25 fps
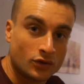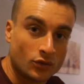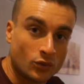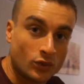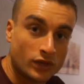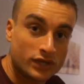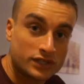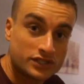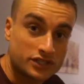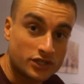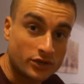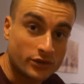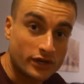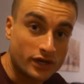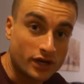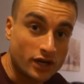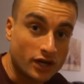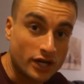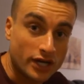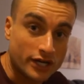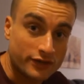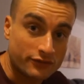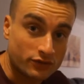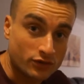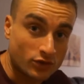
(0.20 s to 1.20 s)
What is going
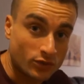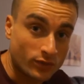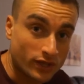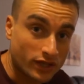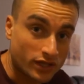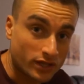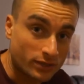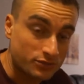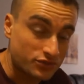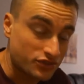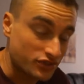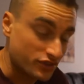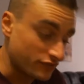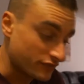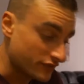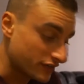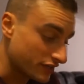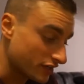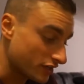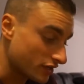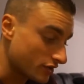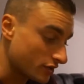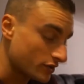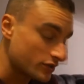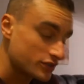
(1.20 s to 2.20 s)
on, everyone? Welcome to the
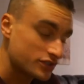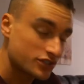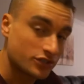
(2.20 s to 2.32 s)
video.